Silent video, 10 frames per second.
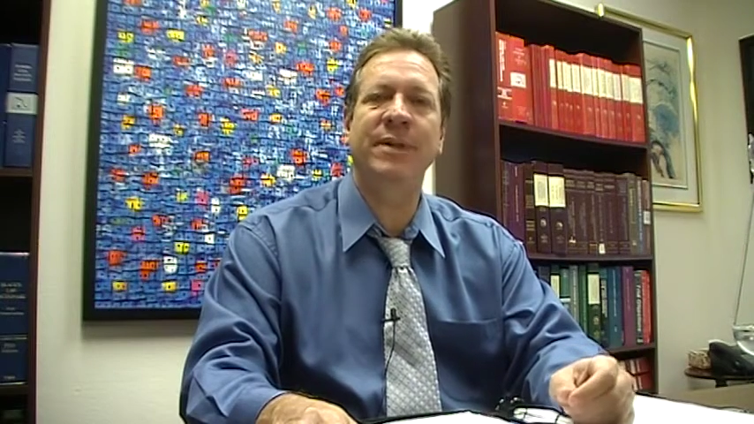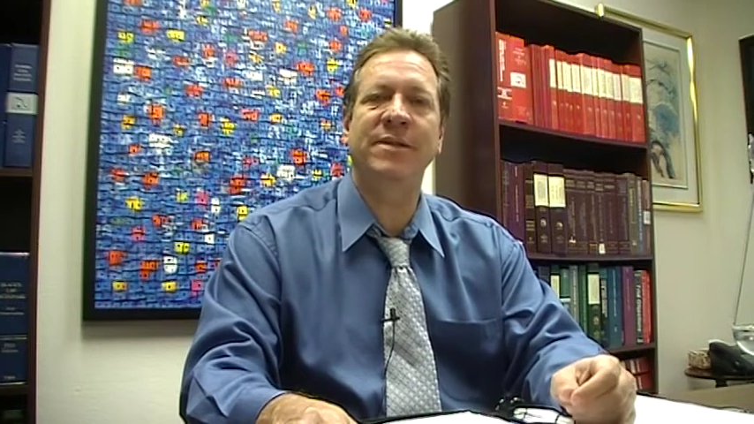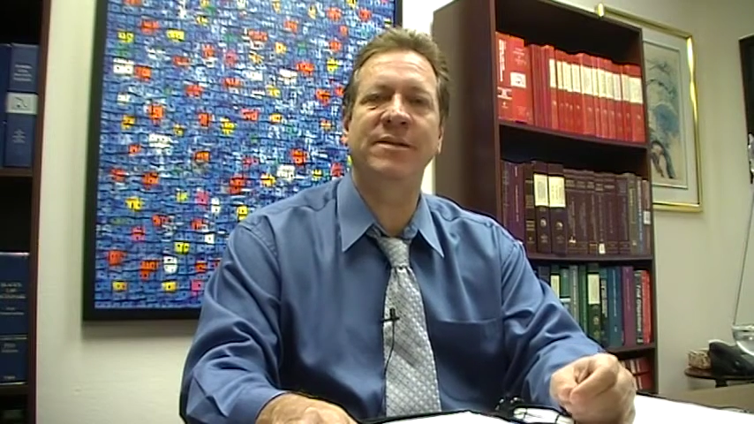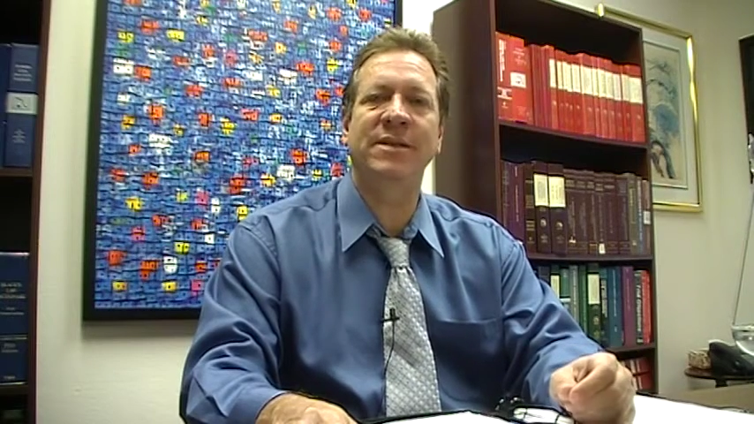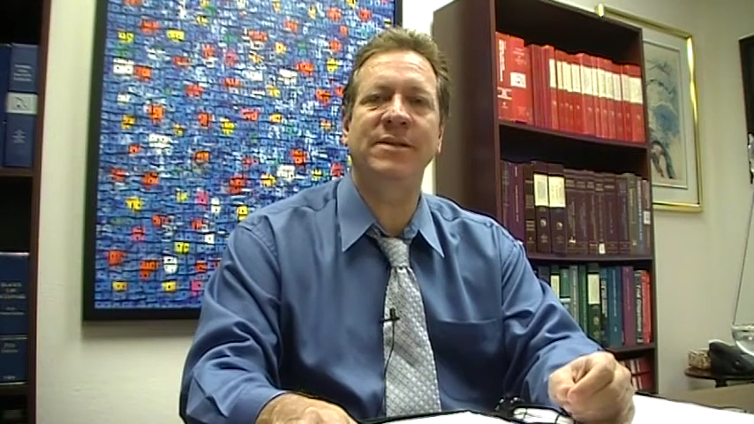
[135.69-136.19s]

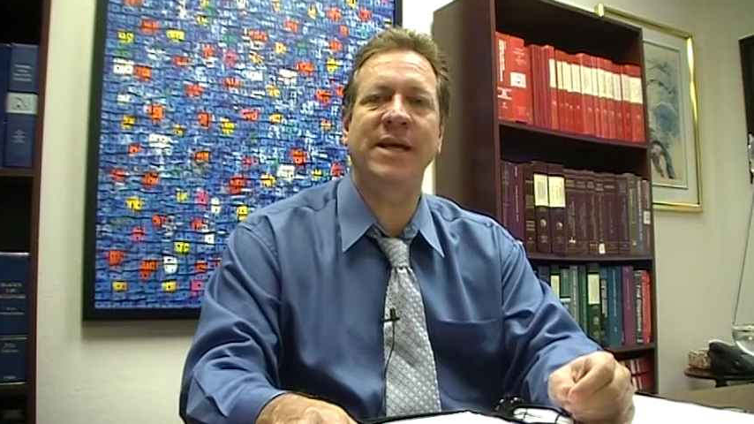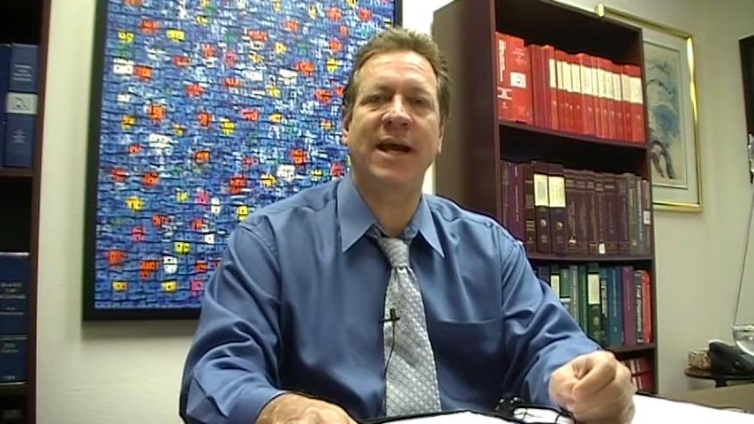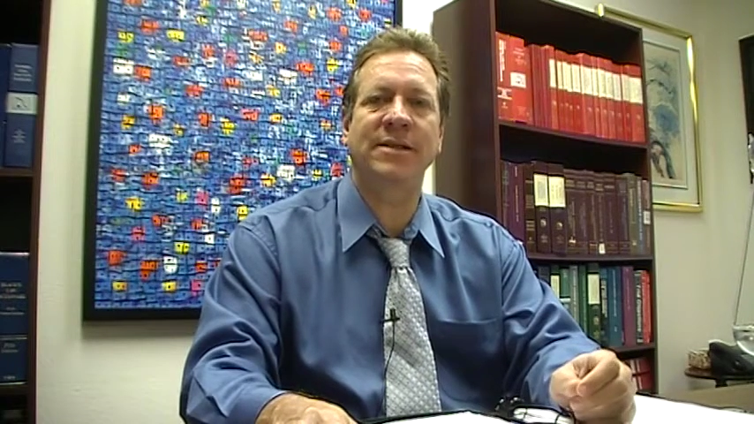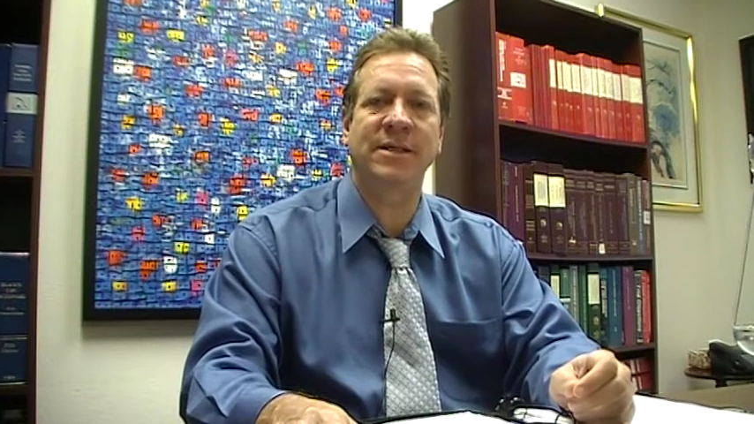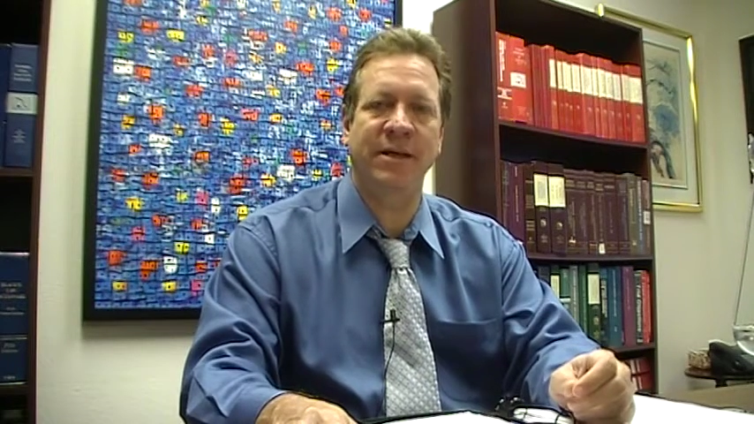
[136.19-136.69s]
business
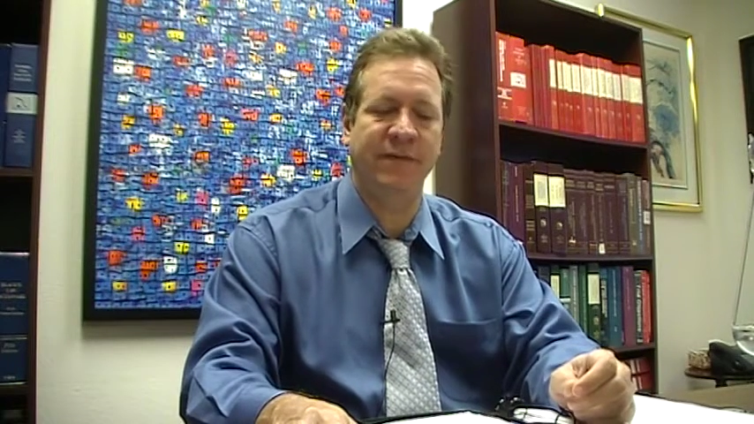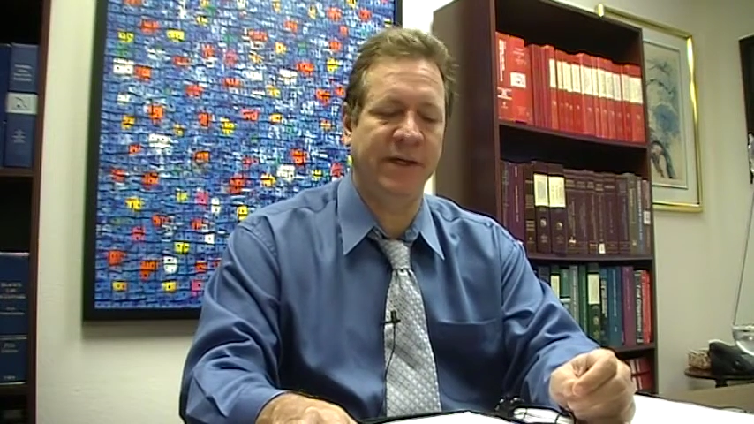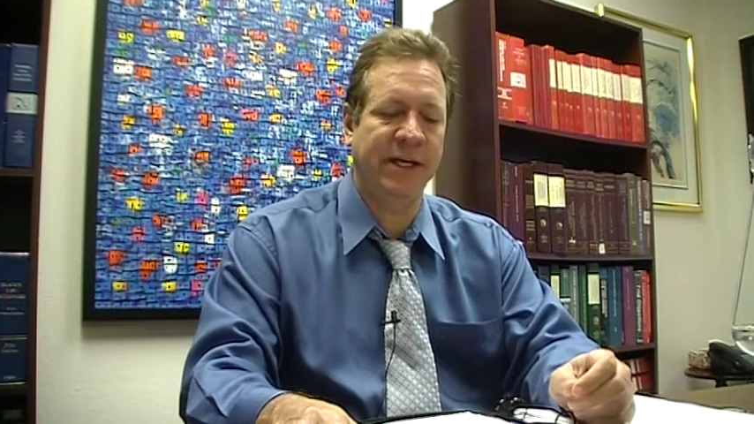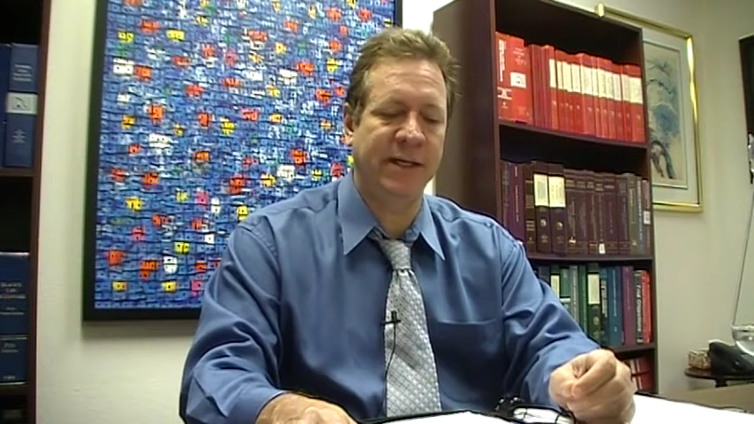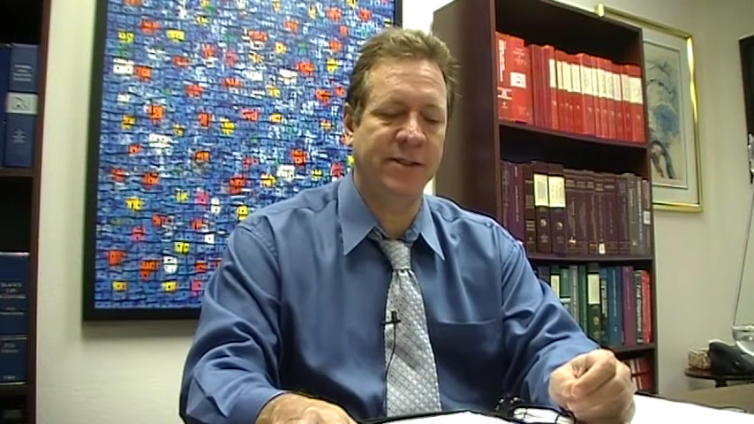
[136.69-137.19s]

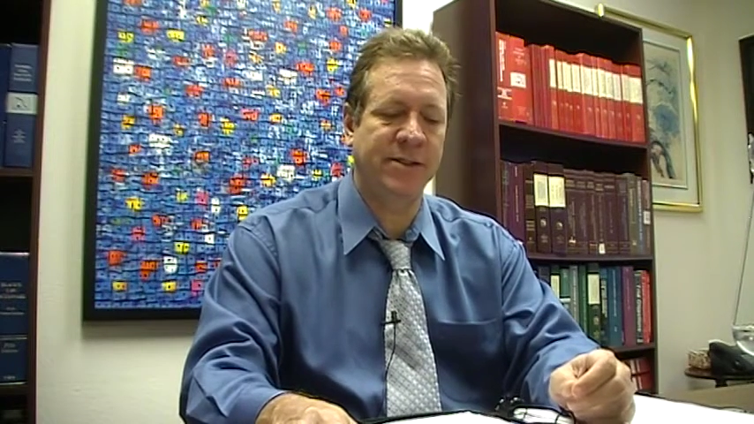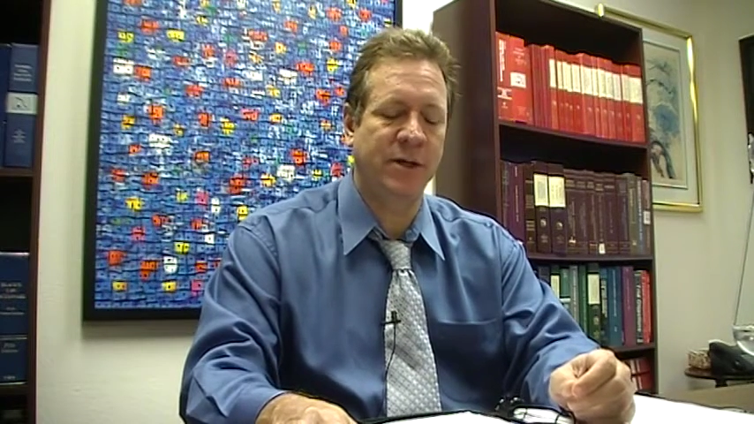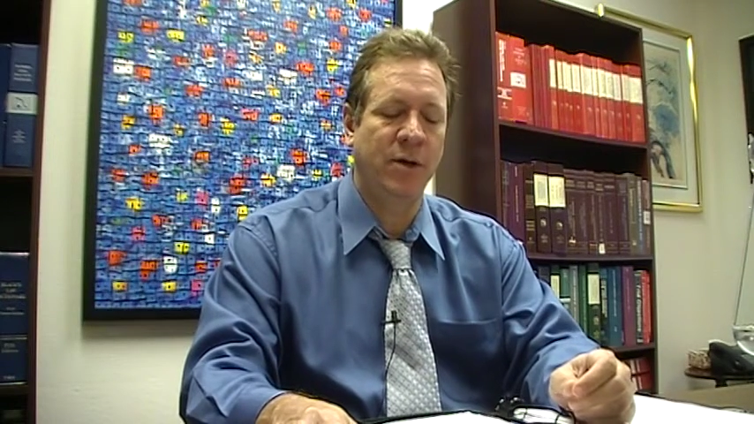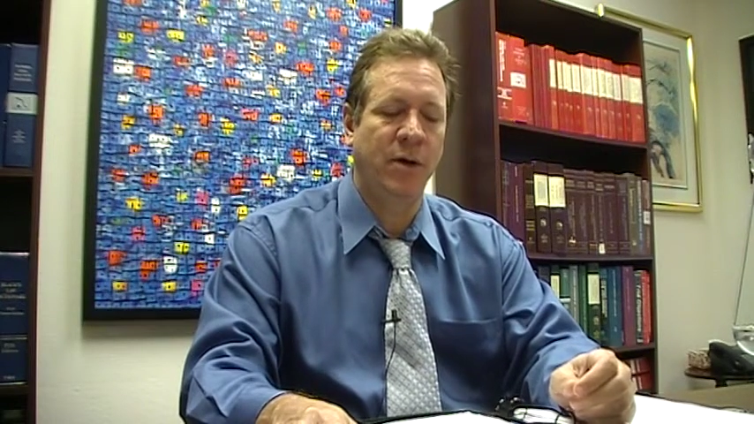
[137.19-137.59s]
activities